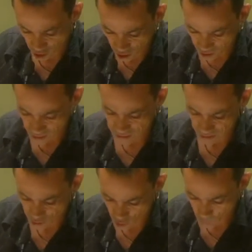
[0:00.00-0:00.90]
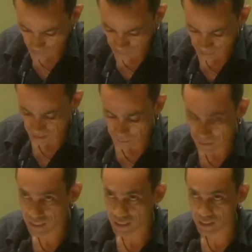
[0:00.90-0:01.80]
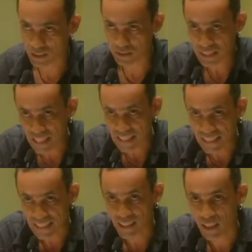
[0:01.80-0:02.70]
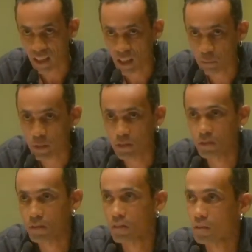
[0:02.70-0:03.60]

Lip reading: on and quickly and make as if nothing happened.